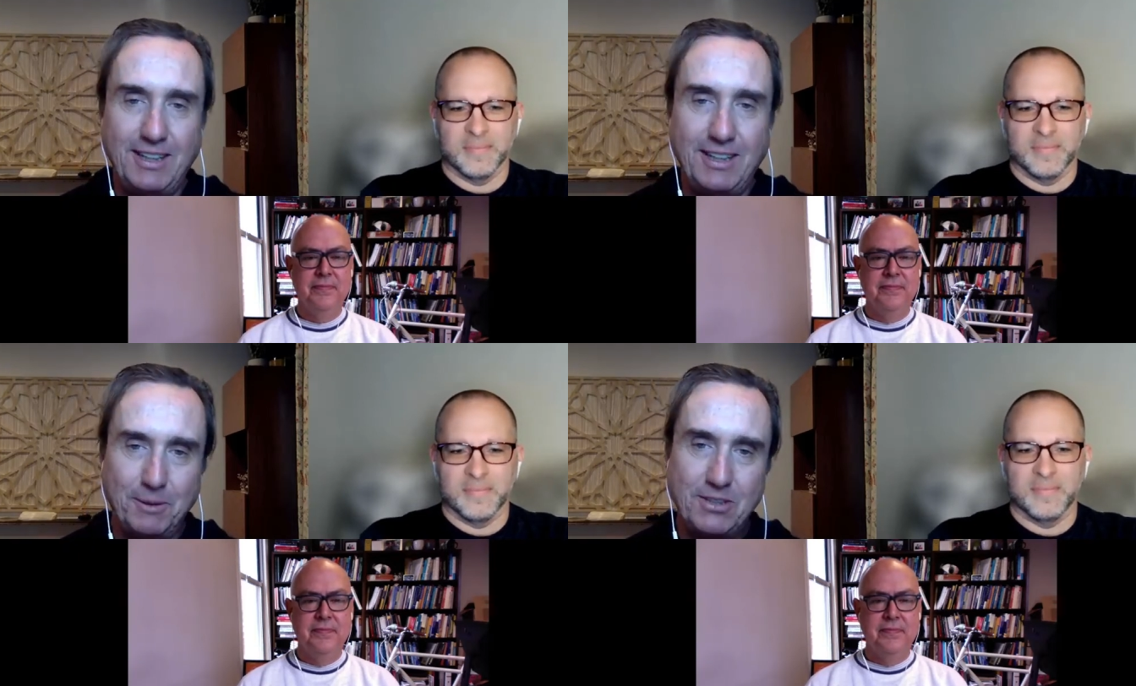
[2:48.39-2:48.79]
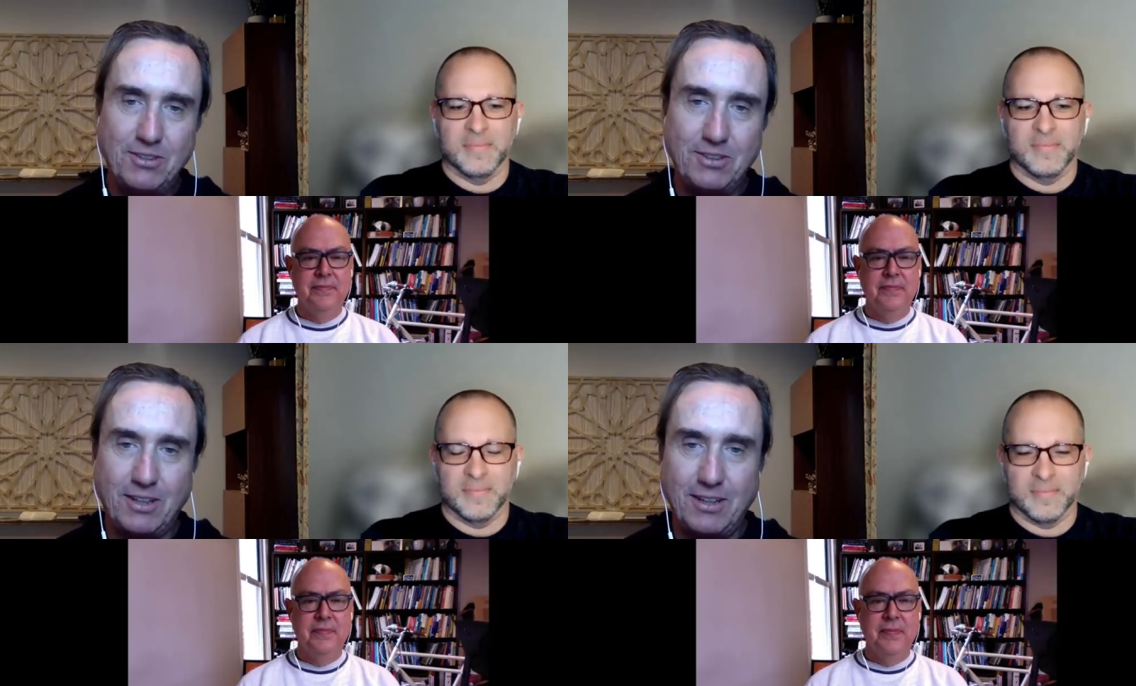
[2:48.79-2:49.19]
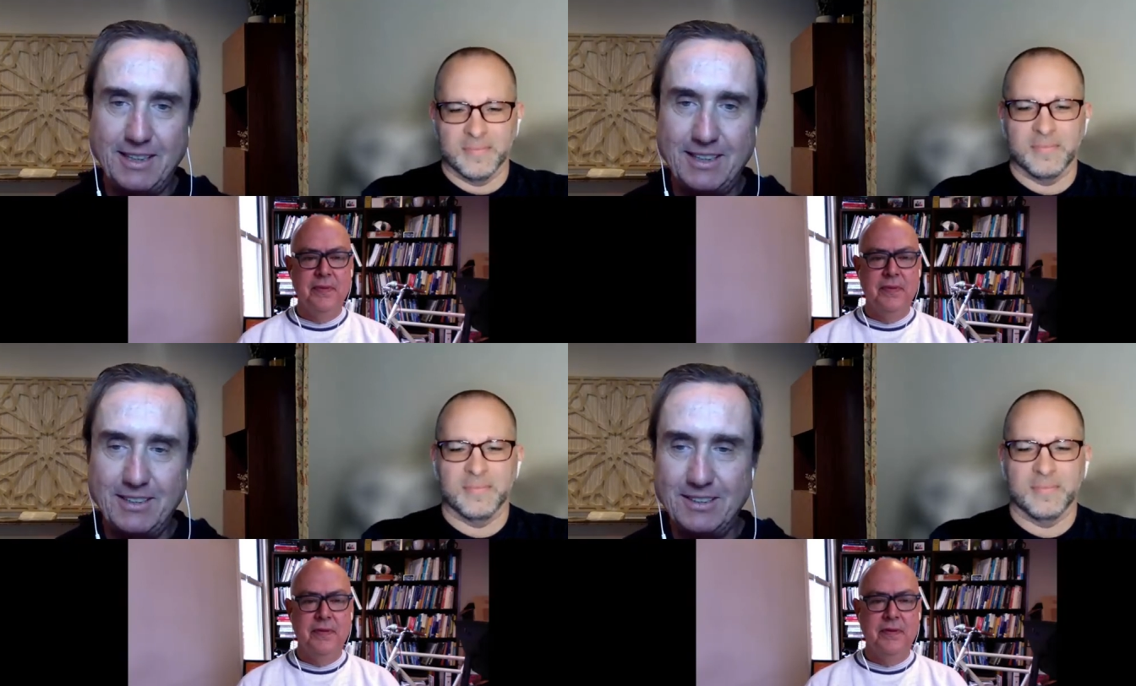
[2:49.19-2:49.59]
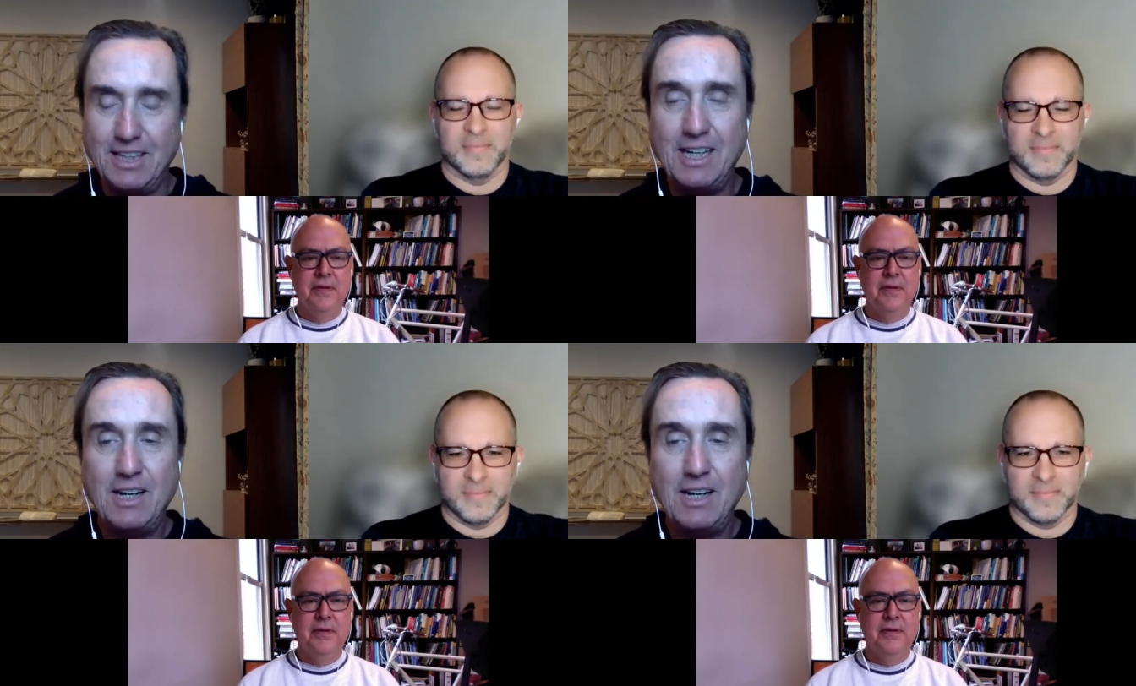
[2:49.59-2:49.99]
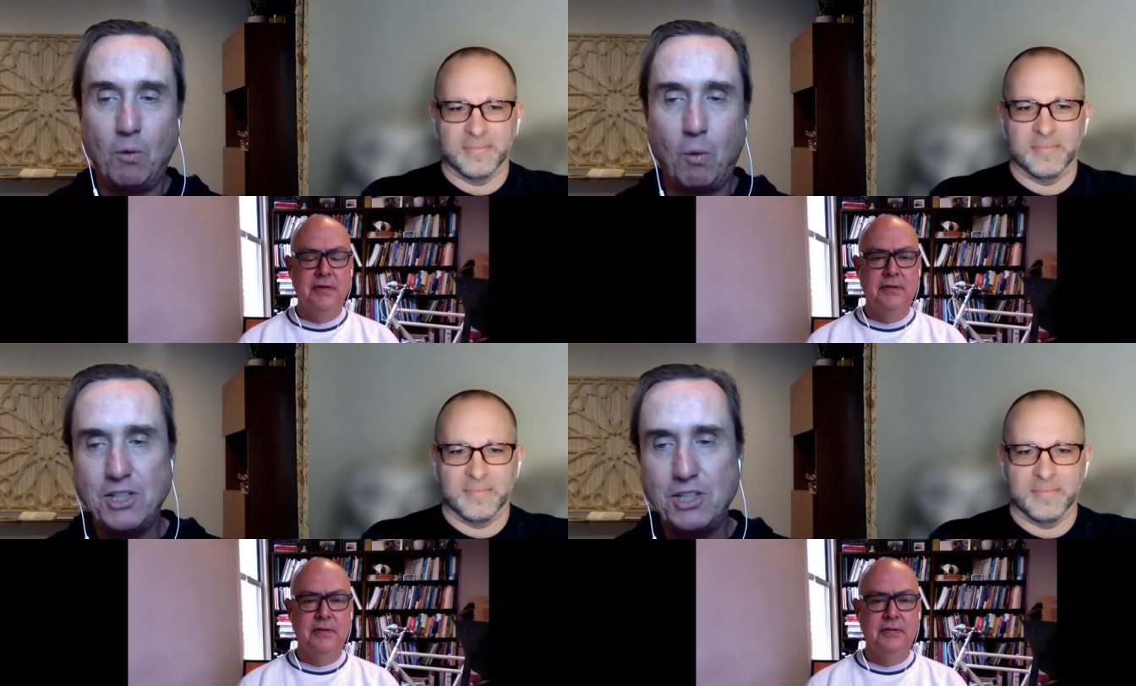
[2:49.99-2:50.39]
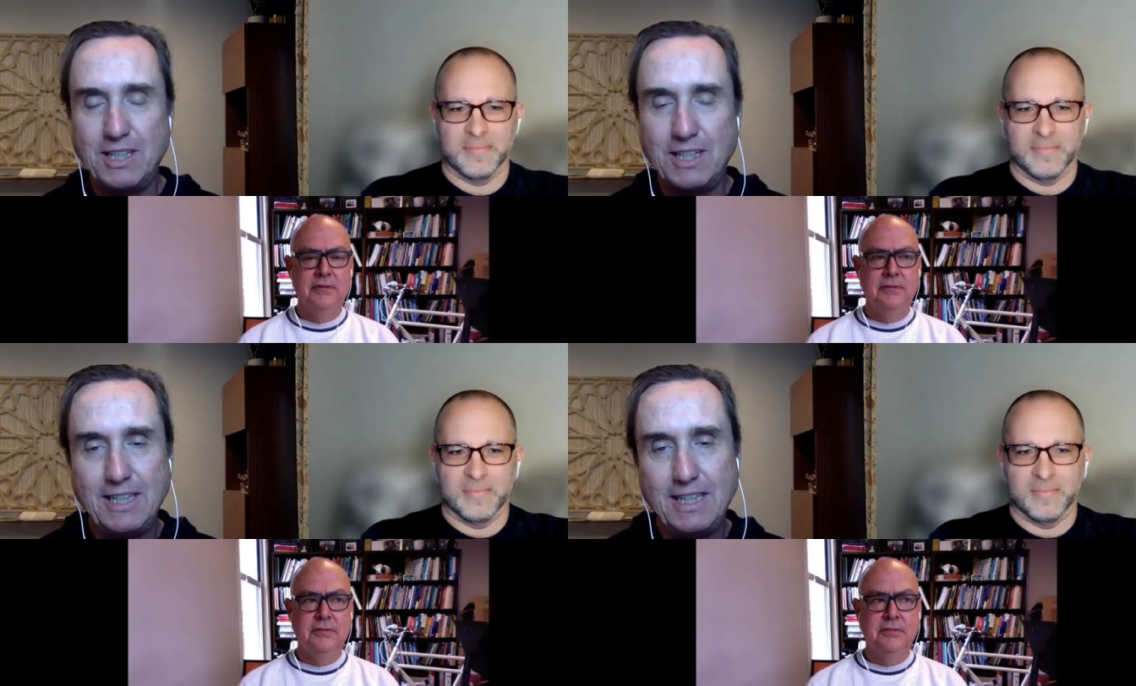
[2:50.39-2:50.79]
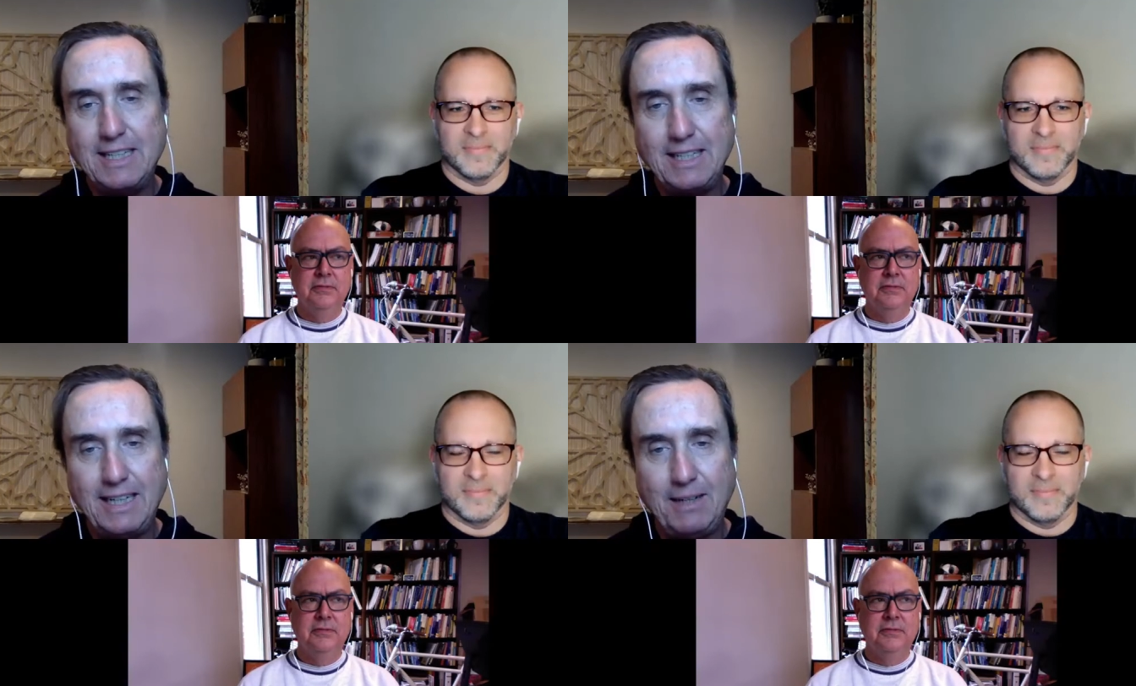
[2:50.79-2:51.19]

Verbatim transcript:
Speaker 1: that we started as Washington D.C.